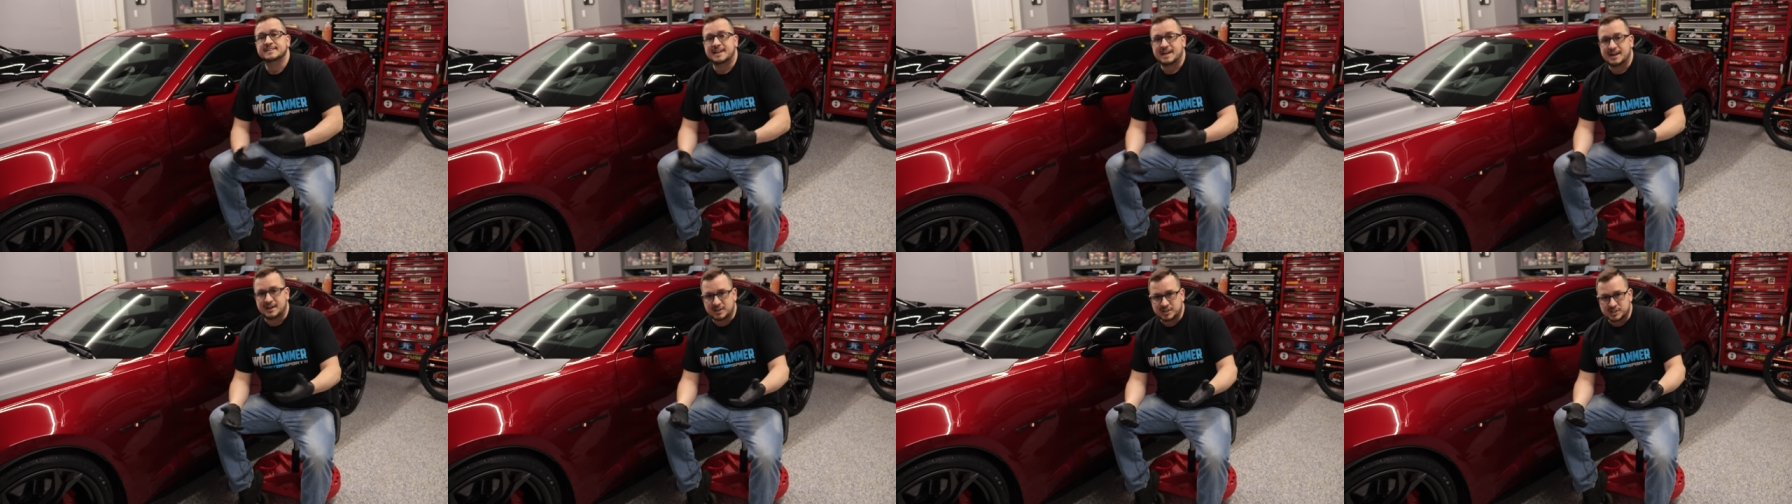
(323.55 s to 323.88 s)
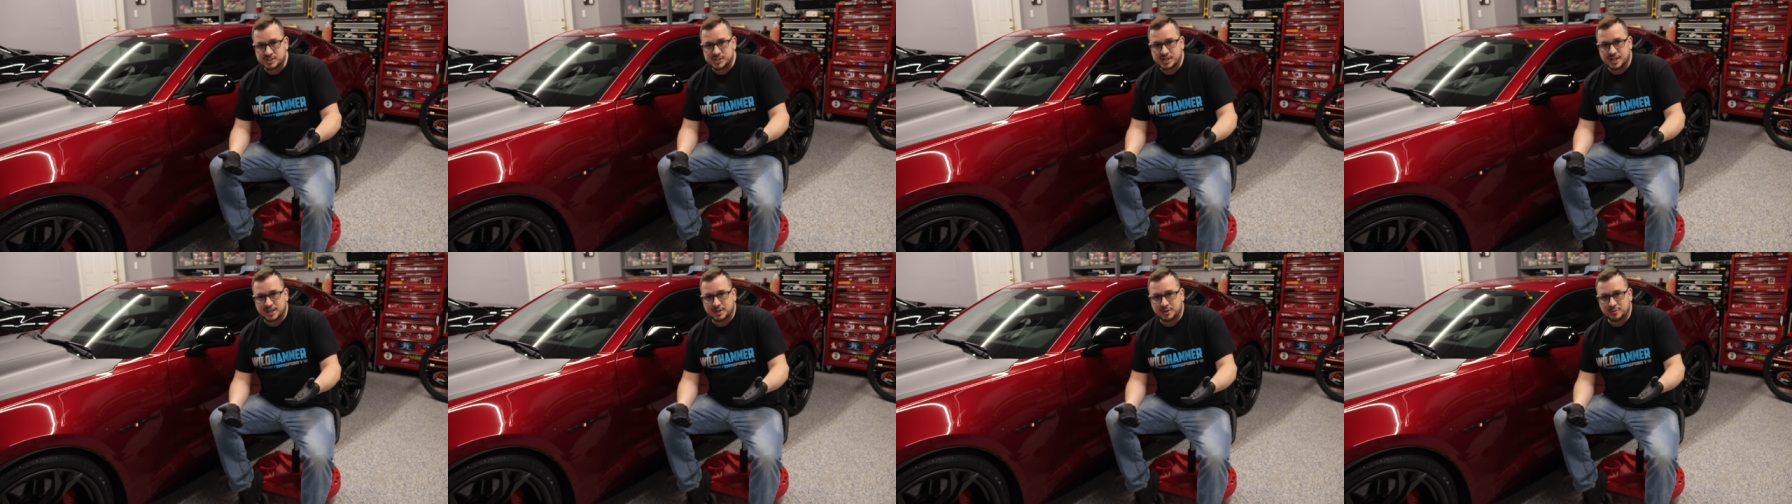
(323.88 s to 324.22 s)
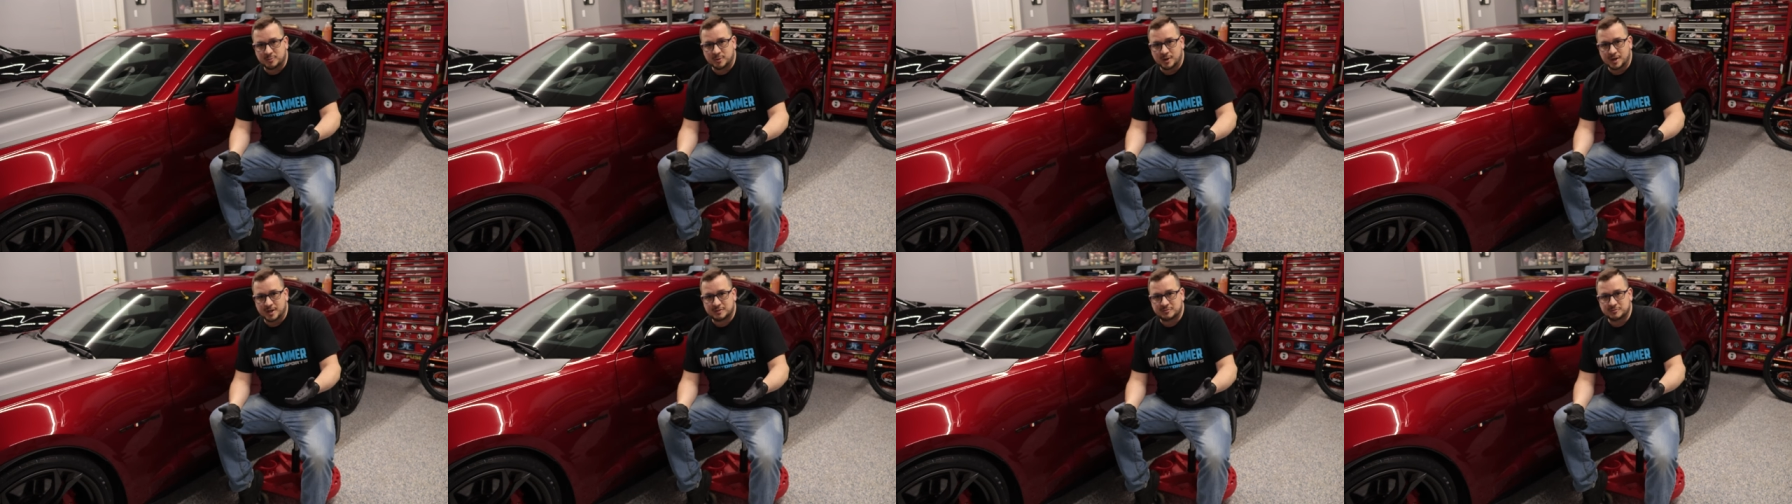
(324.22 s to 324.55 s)
how to check
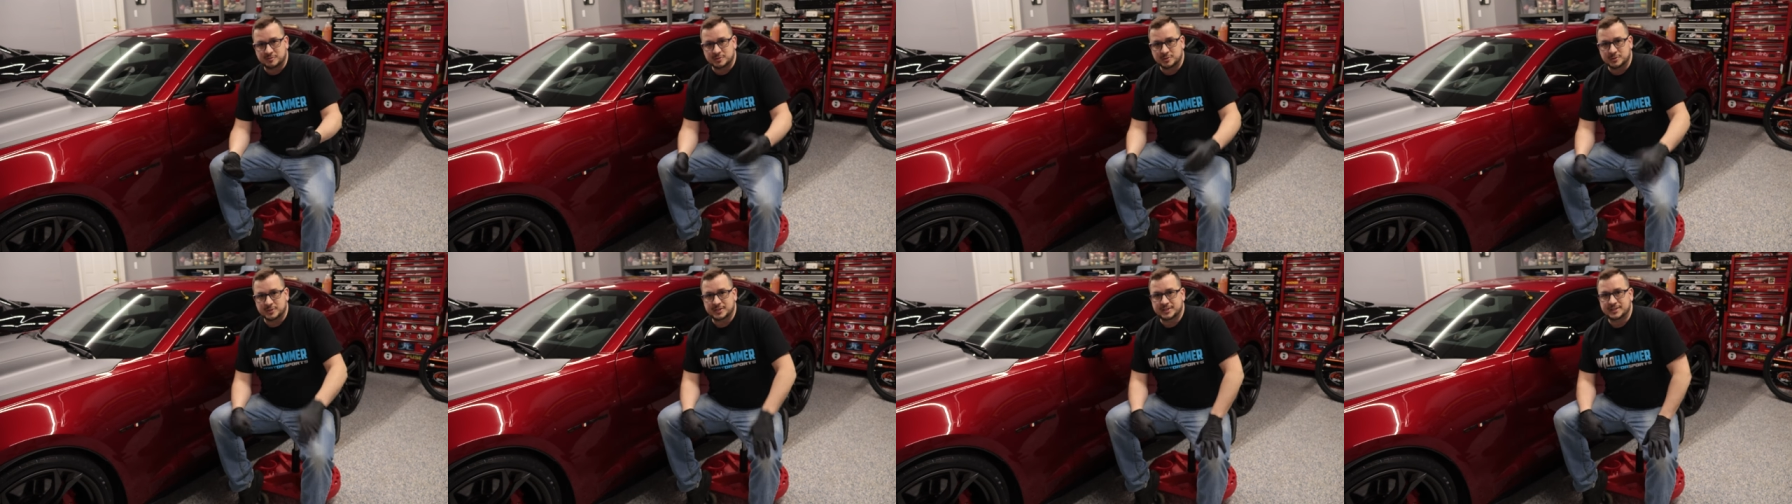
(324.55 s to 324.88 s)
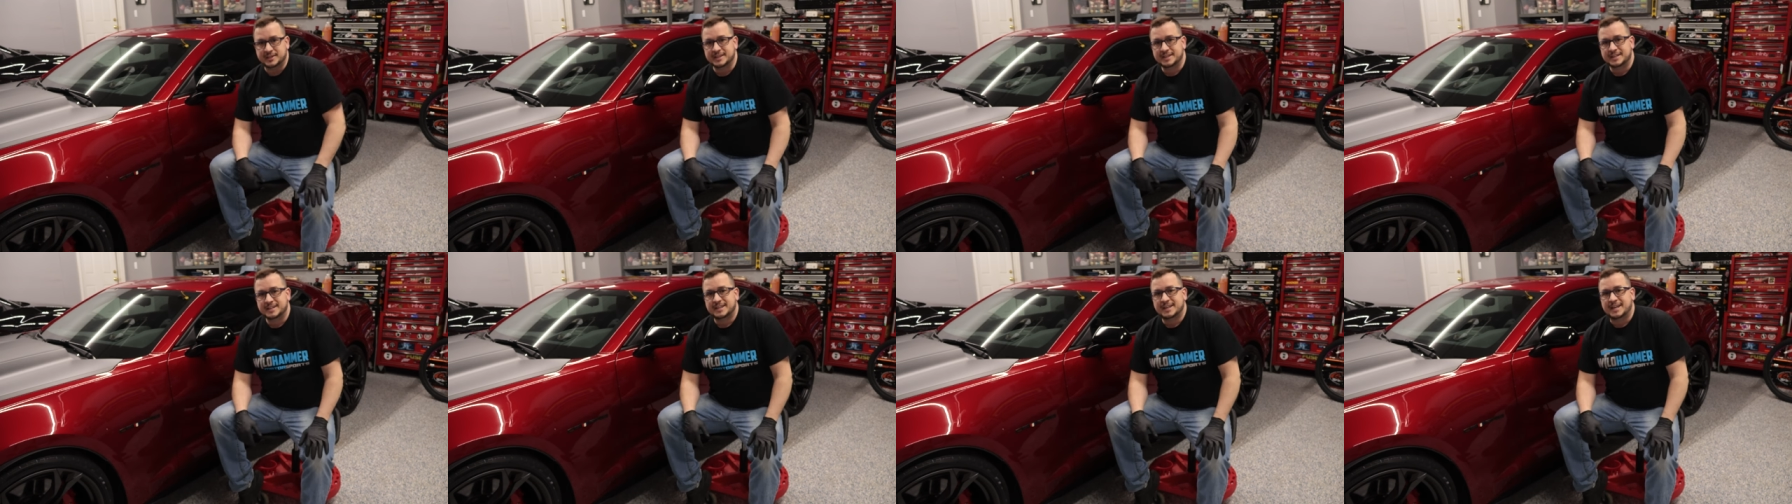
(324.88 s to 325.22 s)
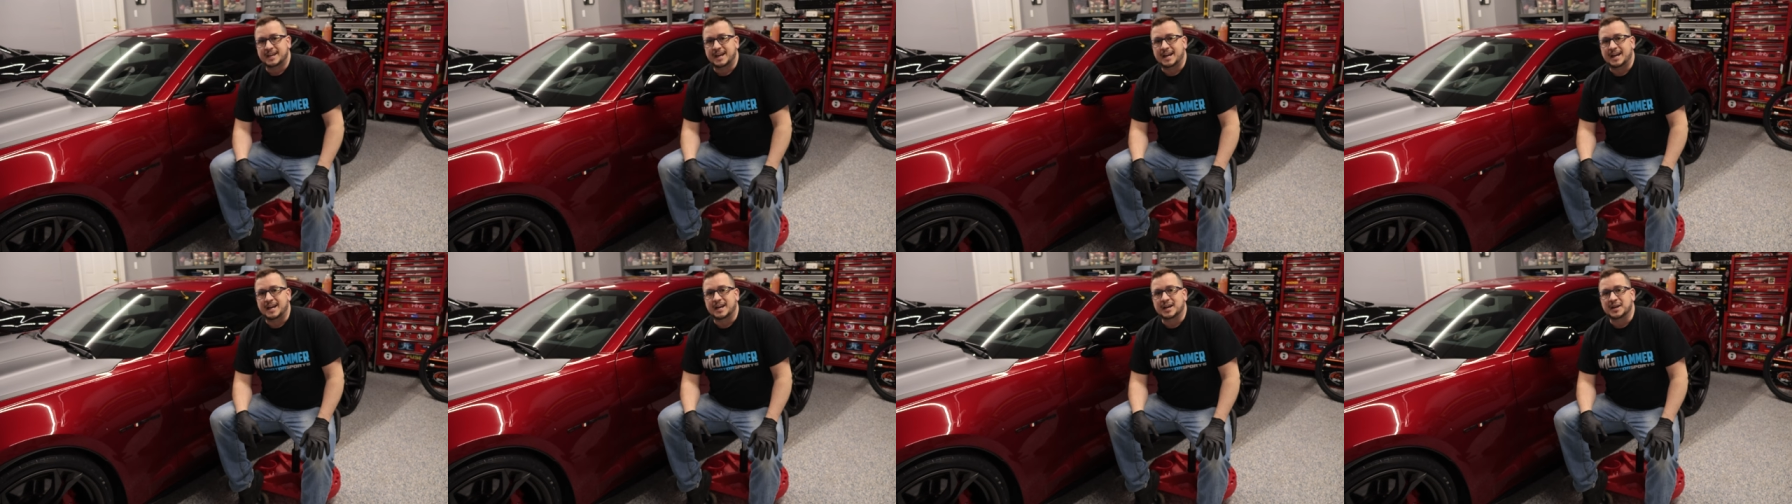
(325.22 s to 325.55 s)
your brake fluid,
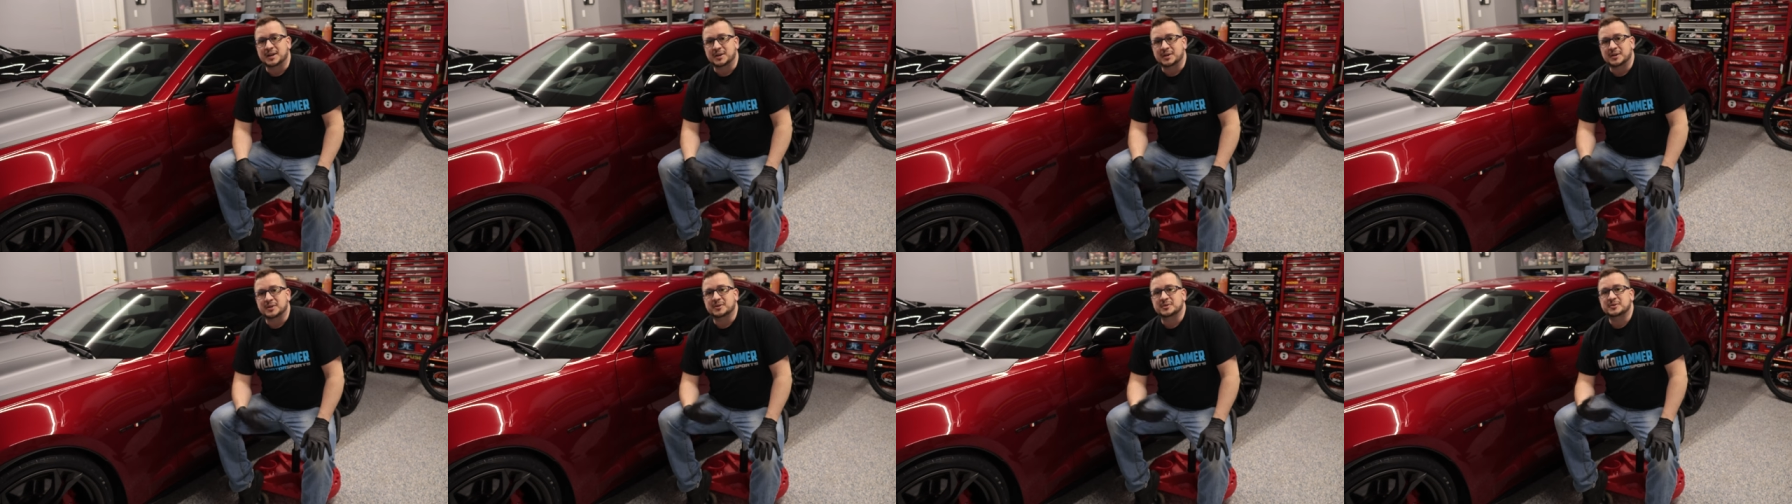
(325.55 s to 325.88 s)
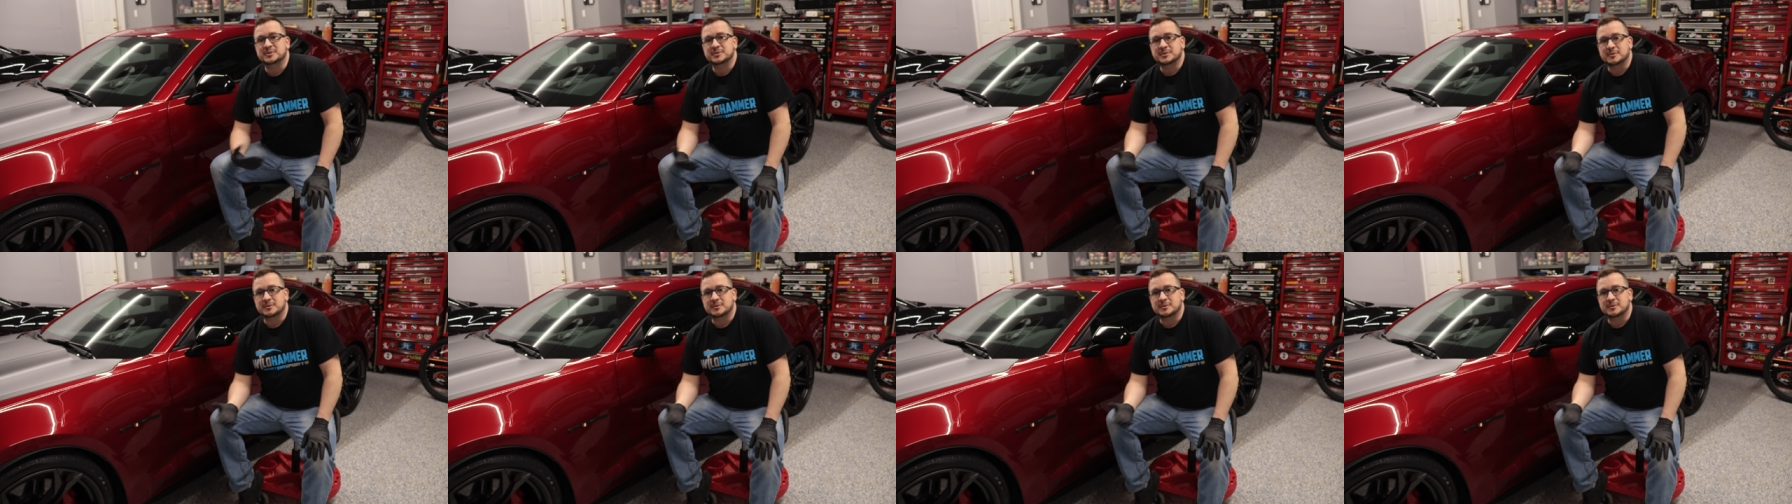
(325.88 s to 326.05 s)
and